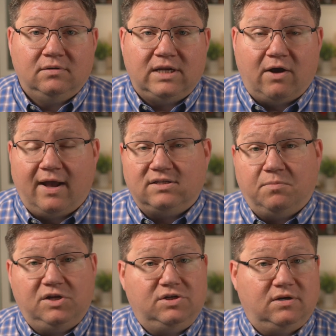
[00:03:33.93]
Now, as I
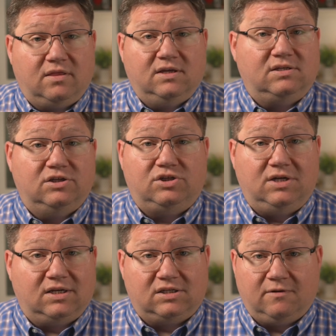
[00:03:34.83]
mentioned, this is
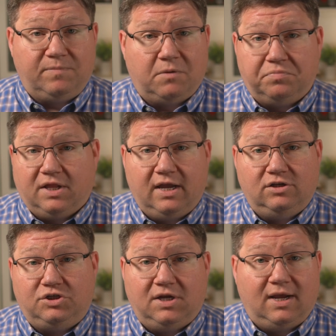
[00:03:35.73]
just a
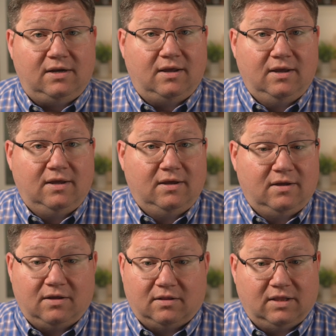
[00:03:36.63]
plain Jane
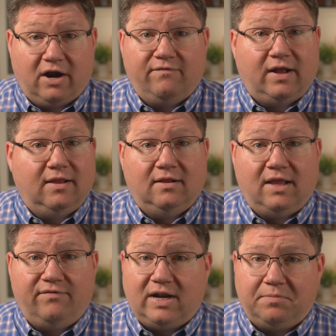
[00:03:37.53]
Laravel
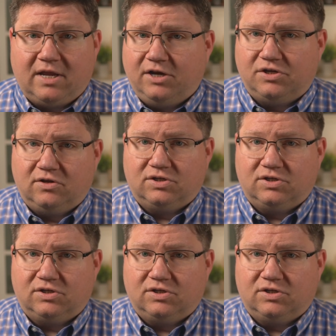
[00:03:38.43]
11 application.